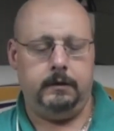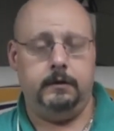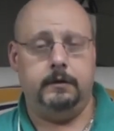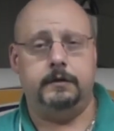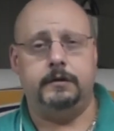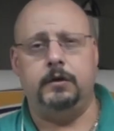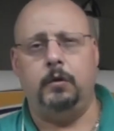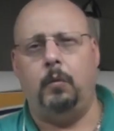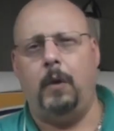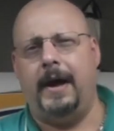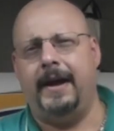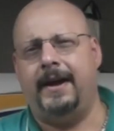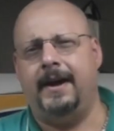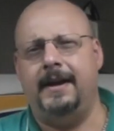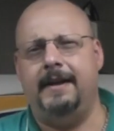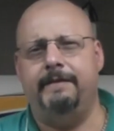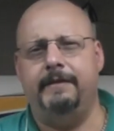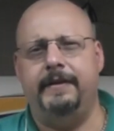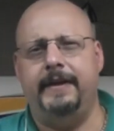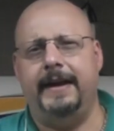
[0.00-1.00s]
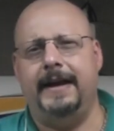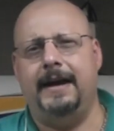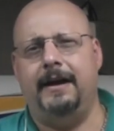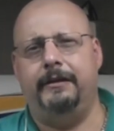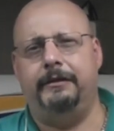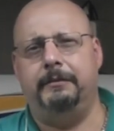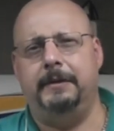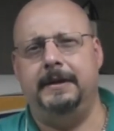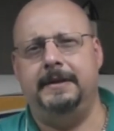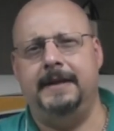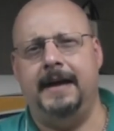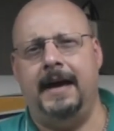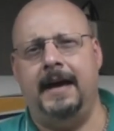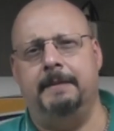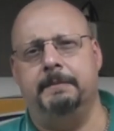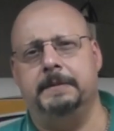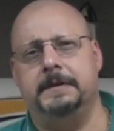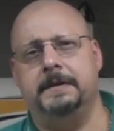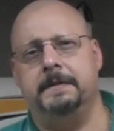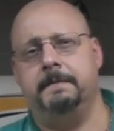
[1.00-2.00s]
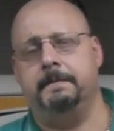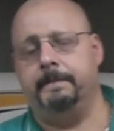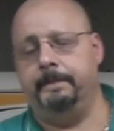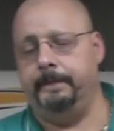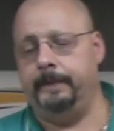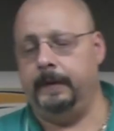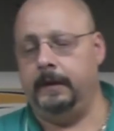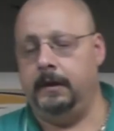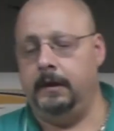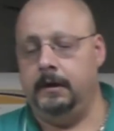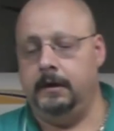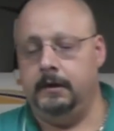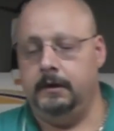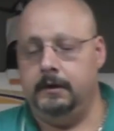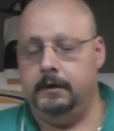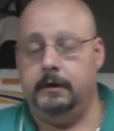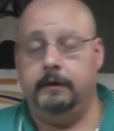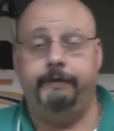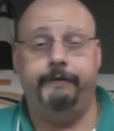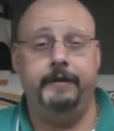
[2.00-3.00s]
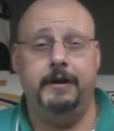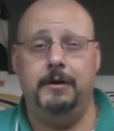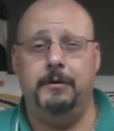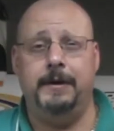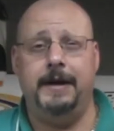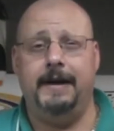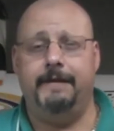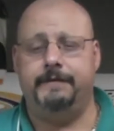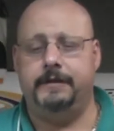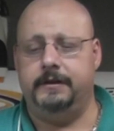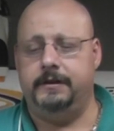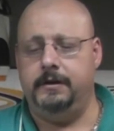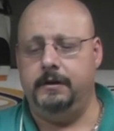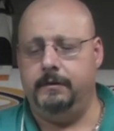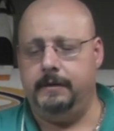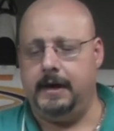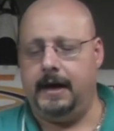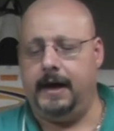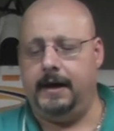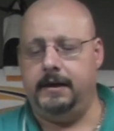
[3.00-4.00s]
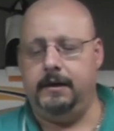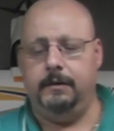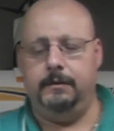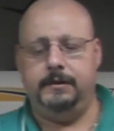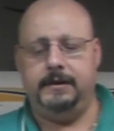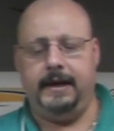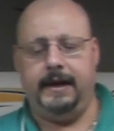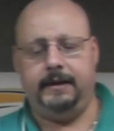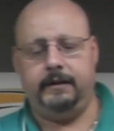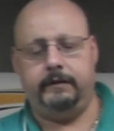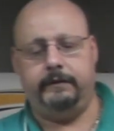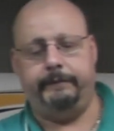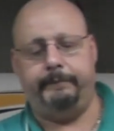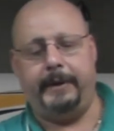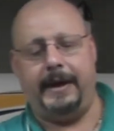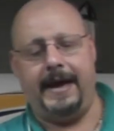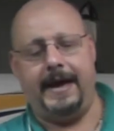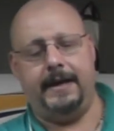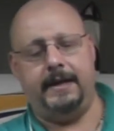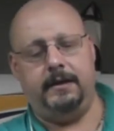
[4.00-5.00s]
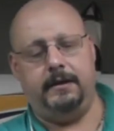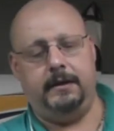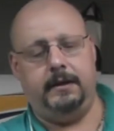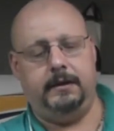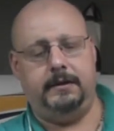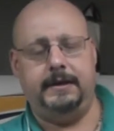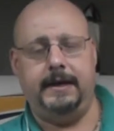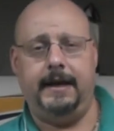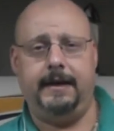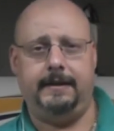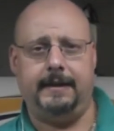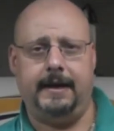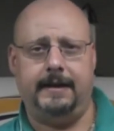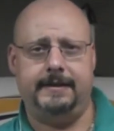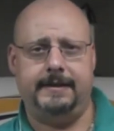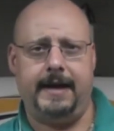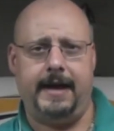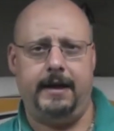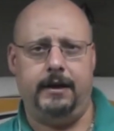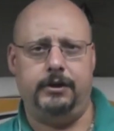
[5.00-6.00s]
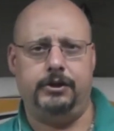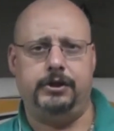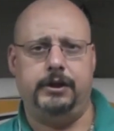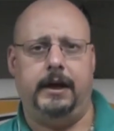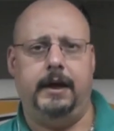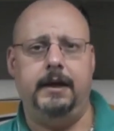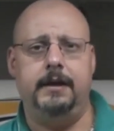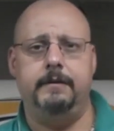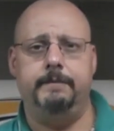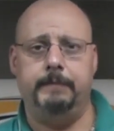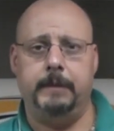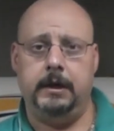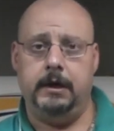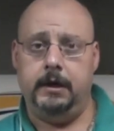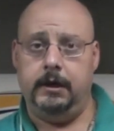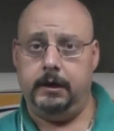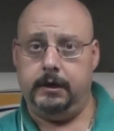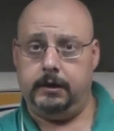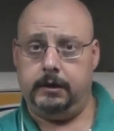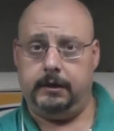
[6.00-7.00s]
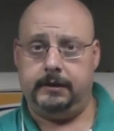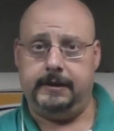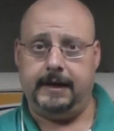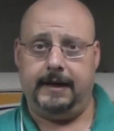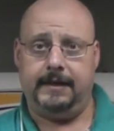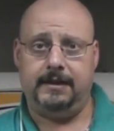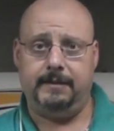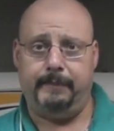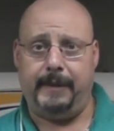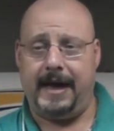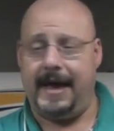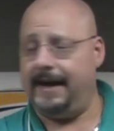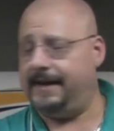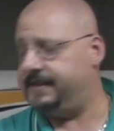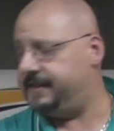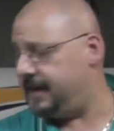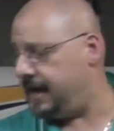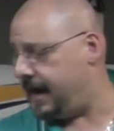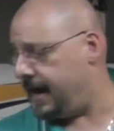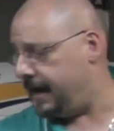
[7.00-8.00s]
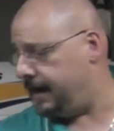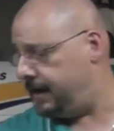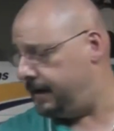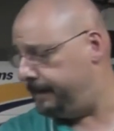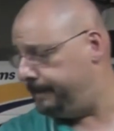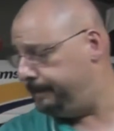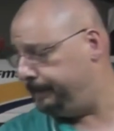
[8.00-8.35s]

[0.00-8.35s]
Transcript: So why cut everything out 3 times? If you don't have to do that, you take the back, you take that tile sheet, you take the back side,